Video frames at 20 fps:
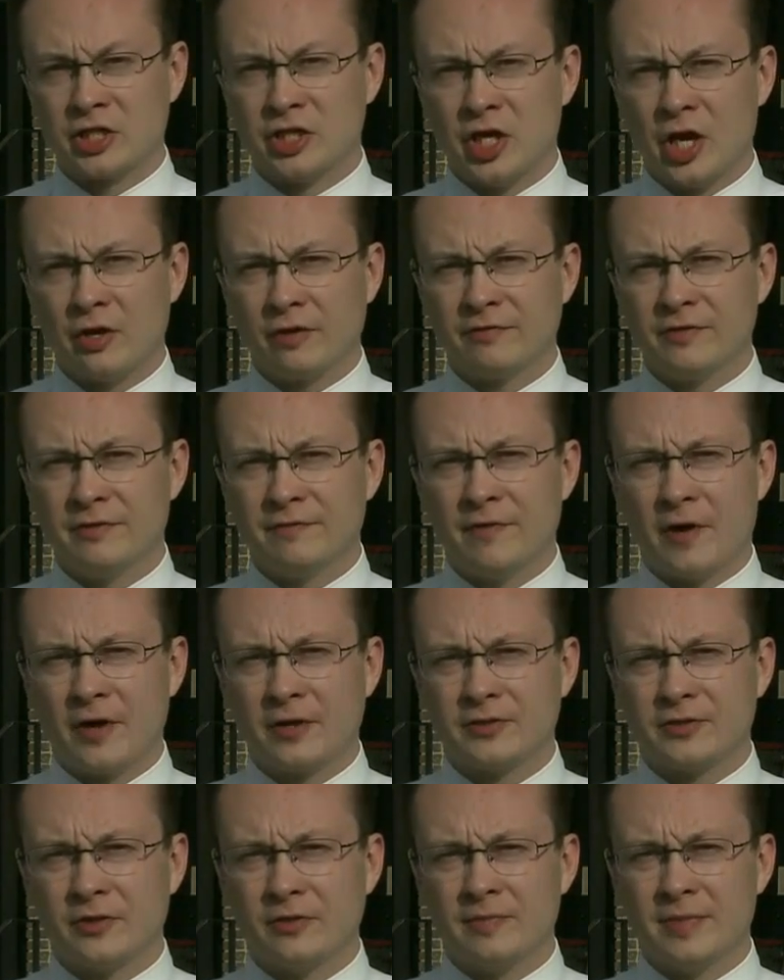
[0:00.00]
Sheriff
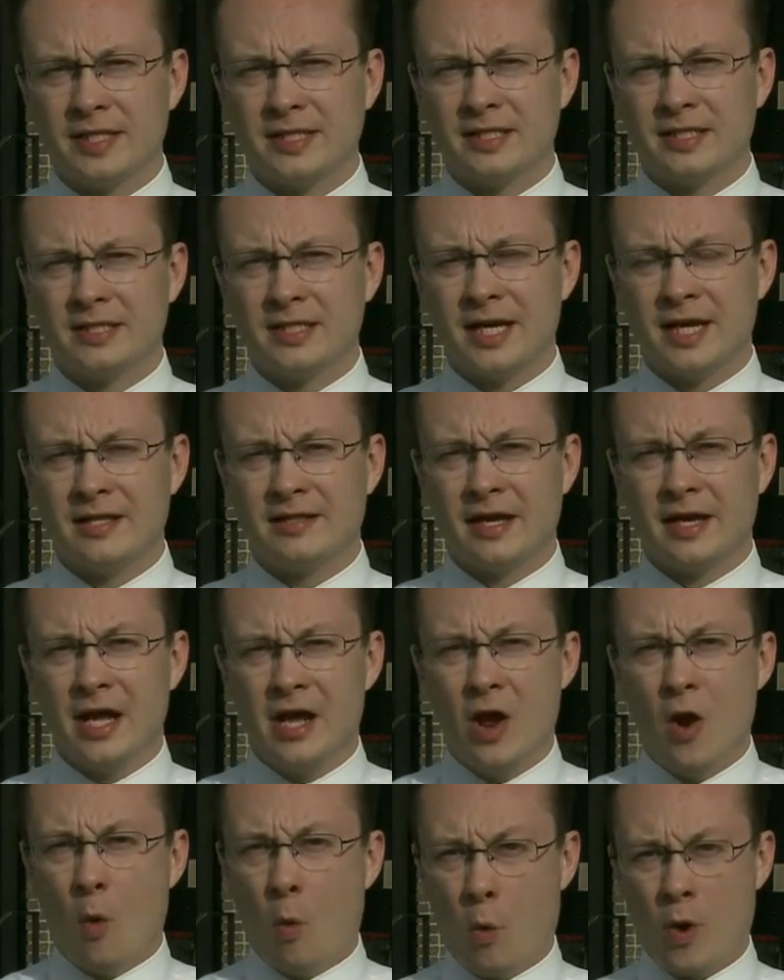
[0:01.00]
Navarre told me today that
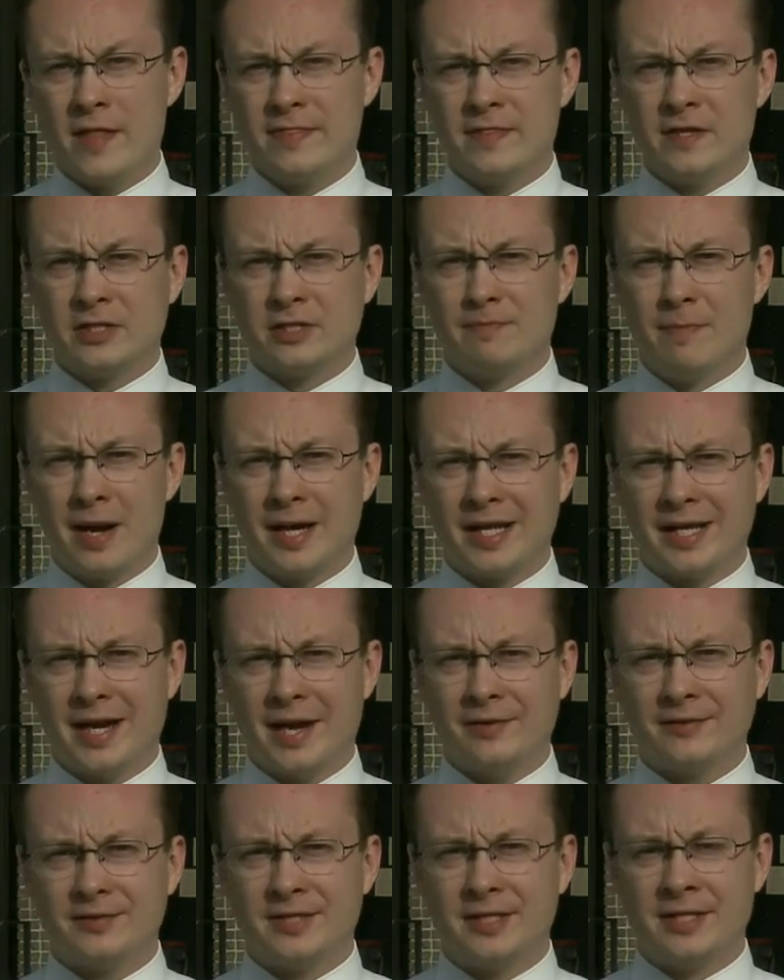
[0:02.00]
with this money
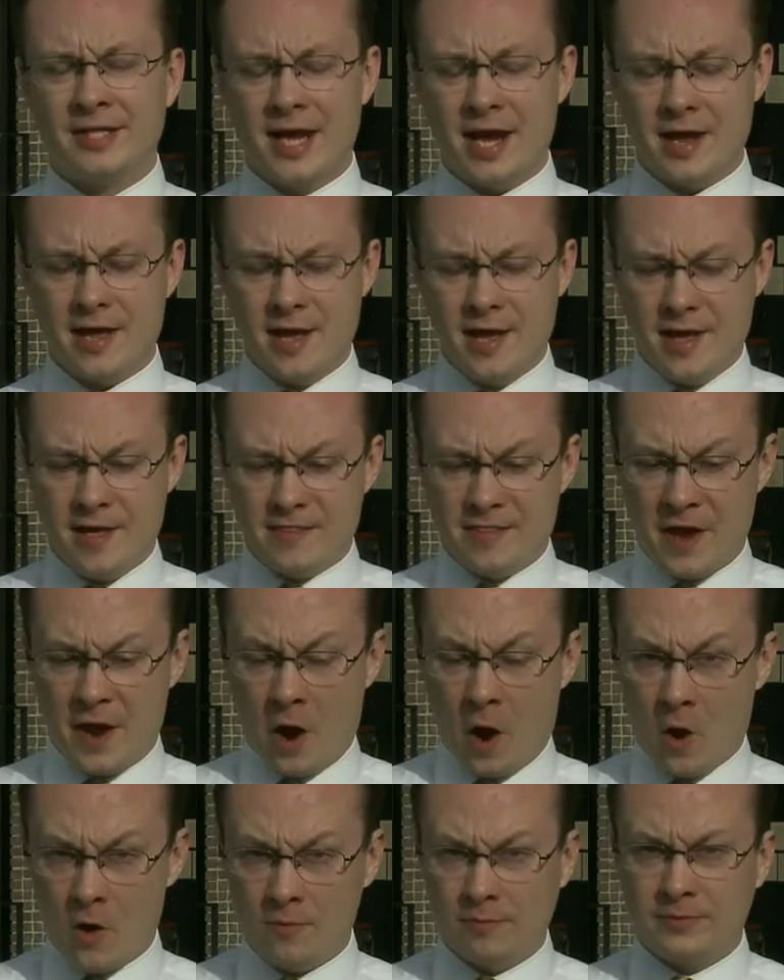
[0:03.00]
announced today, they
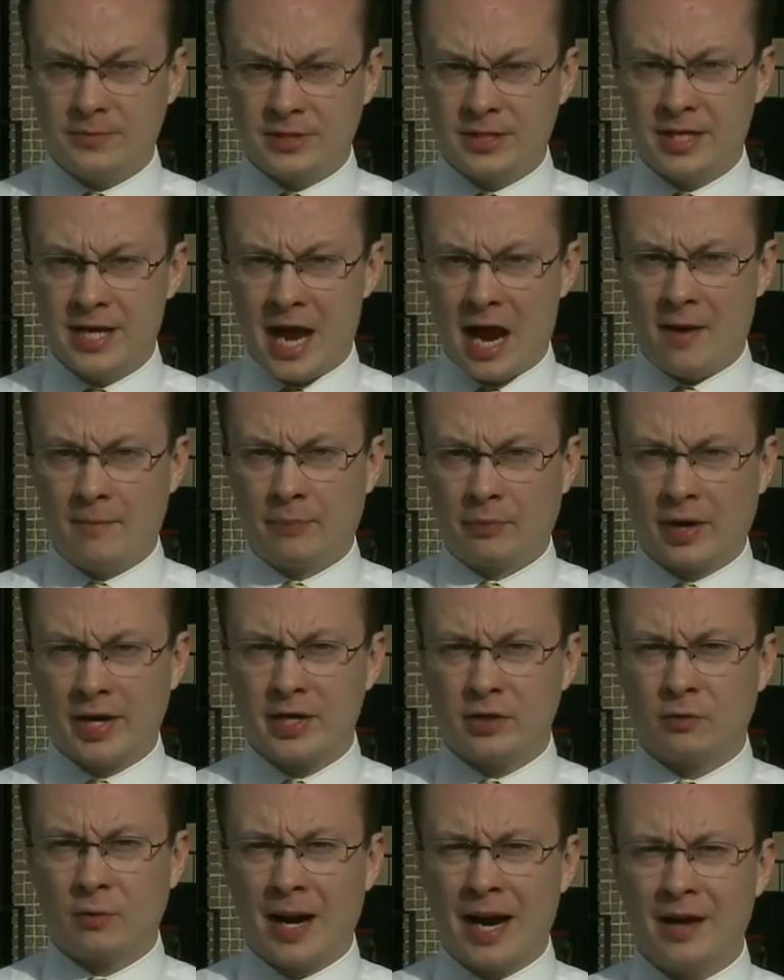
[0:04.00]
hope to now
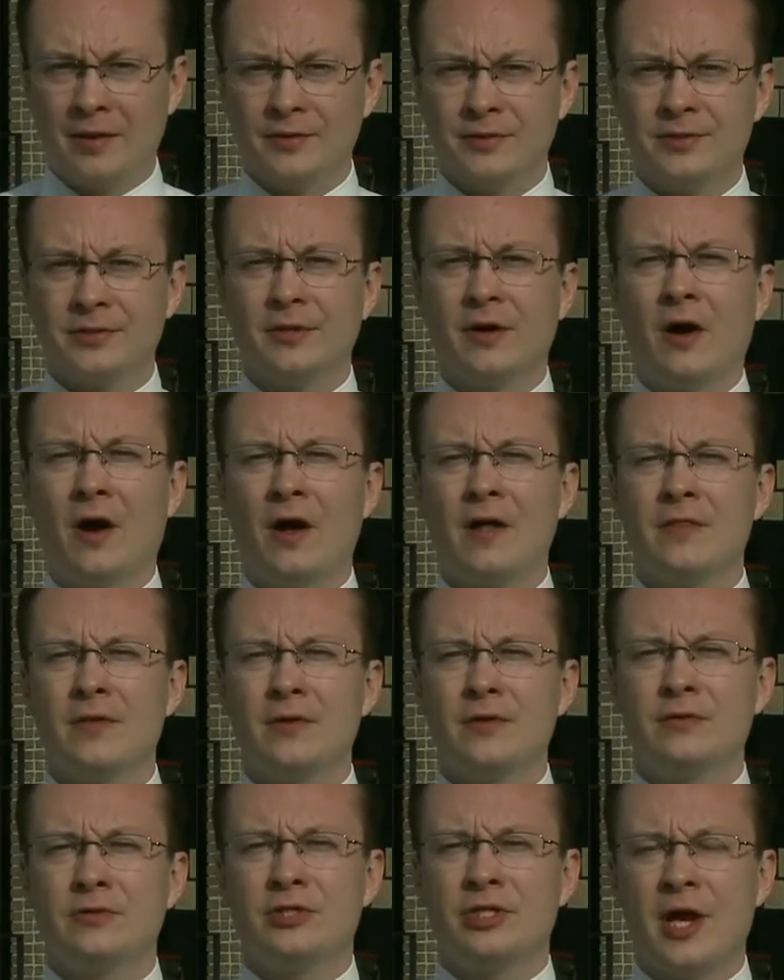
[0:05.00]
break ground on the
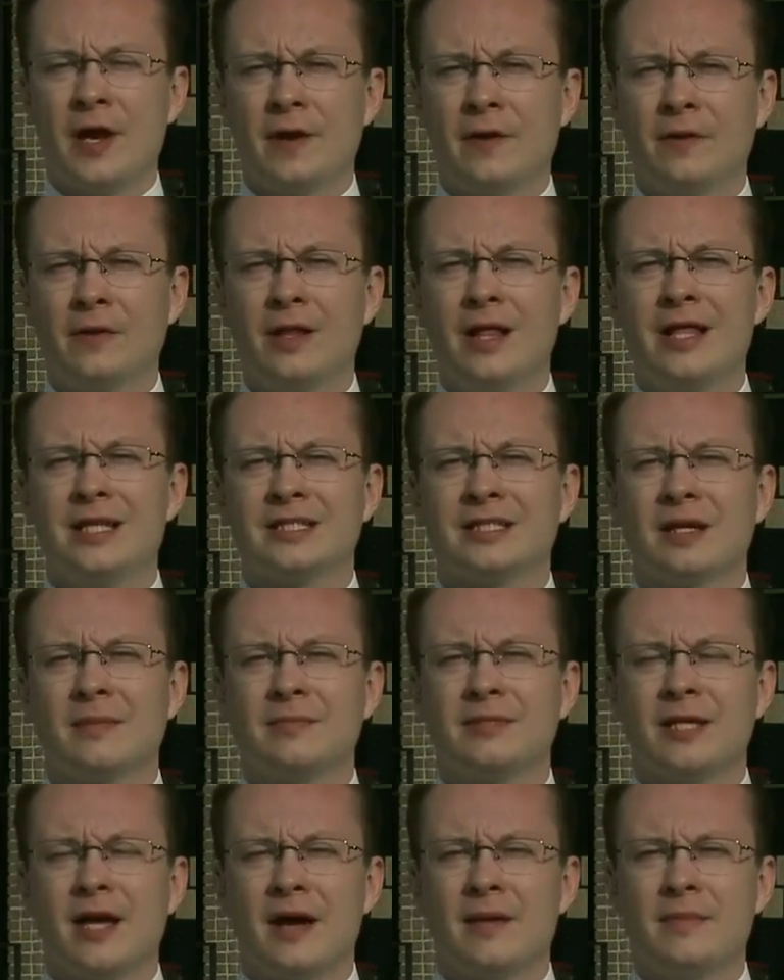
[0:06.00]
new jail
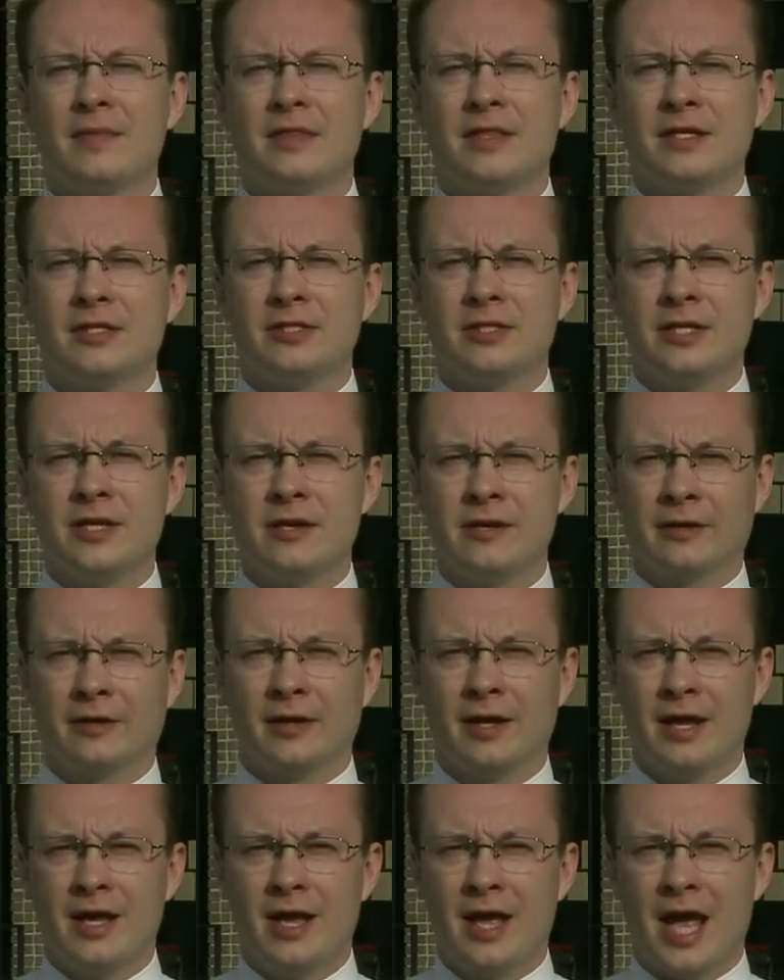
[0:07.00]
sometime this year
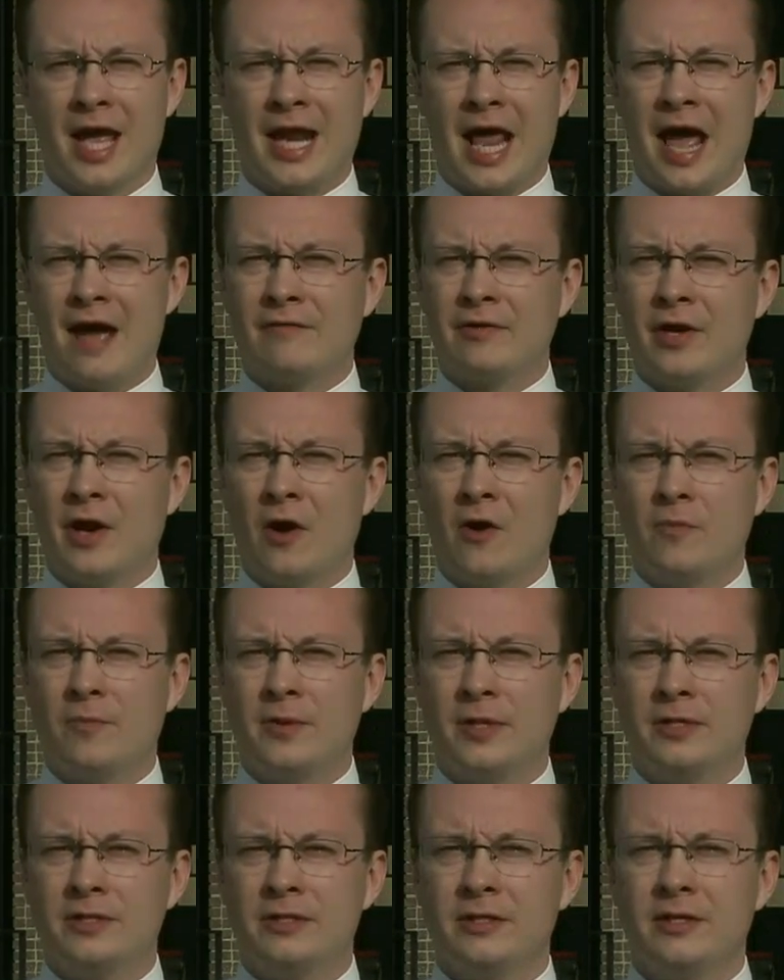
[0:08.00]
and have it
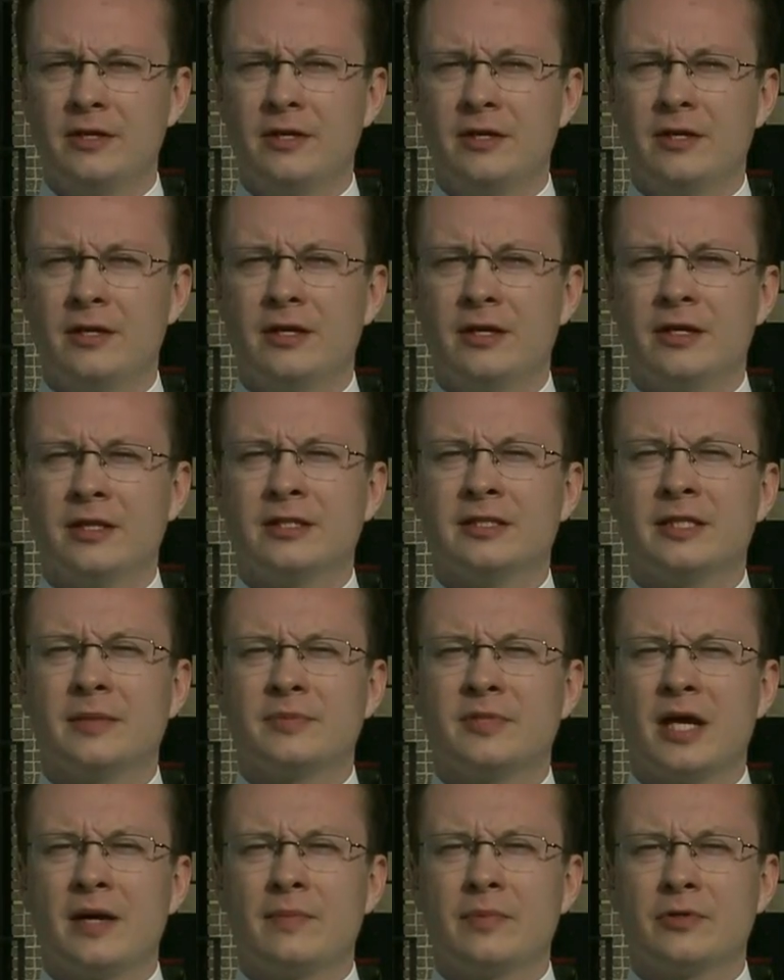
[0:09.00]
opened in
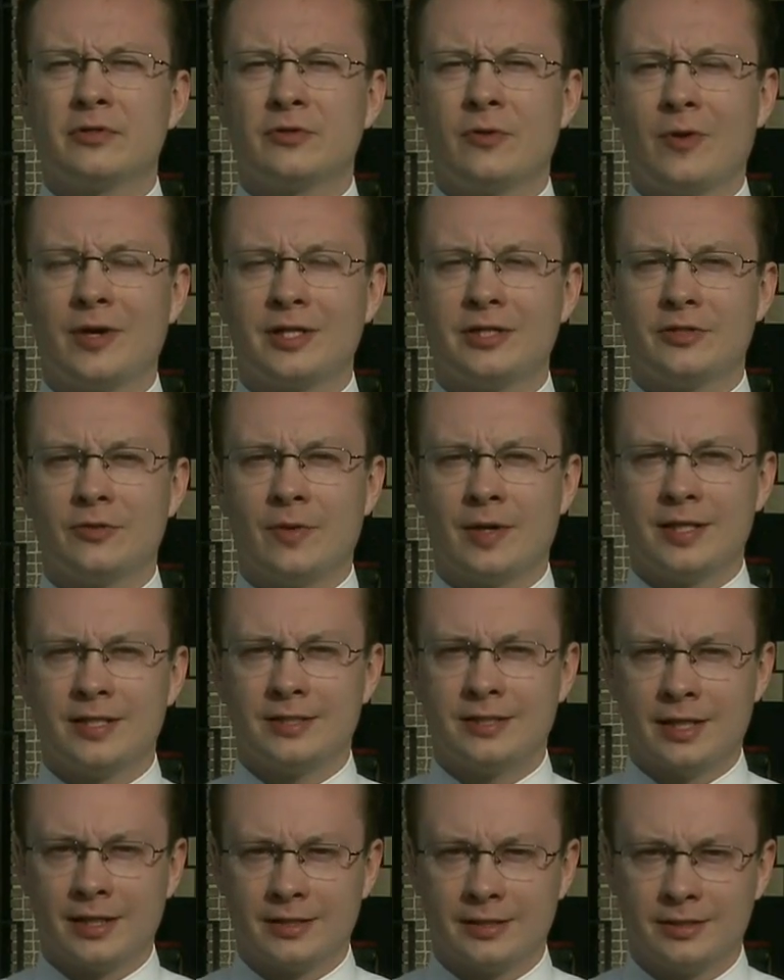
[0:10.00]
September
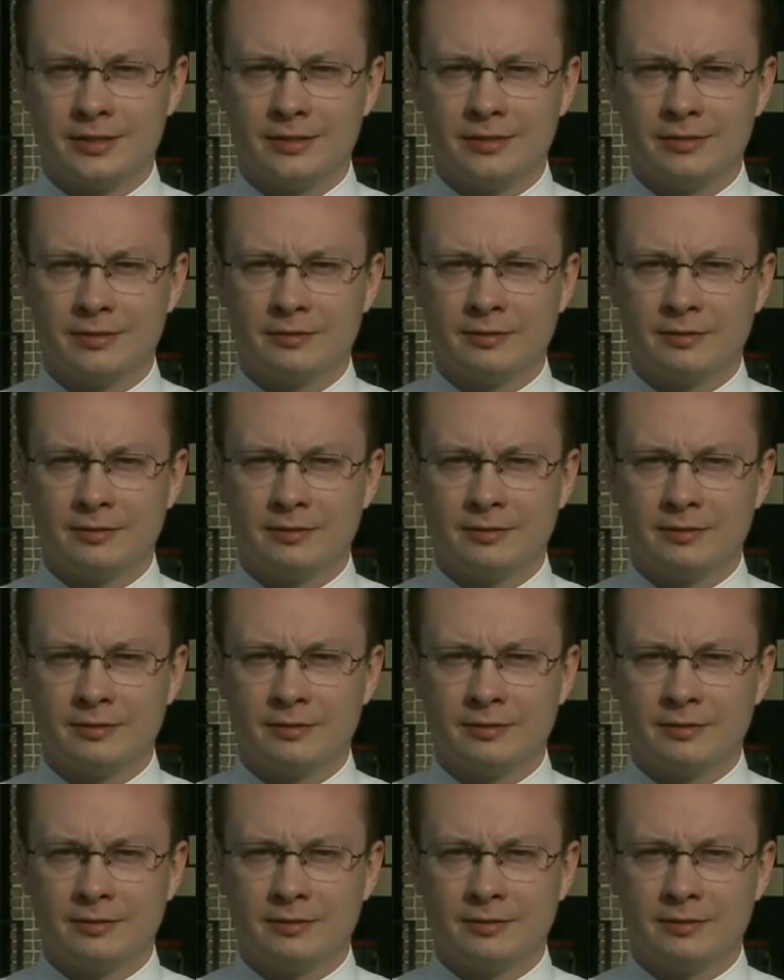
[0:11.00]
2026.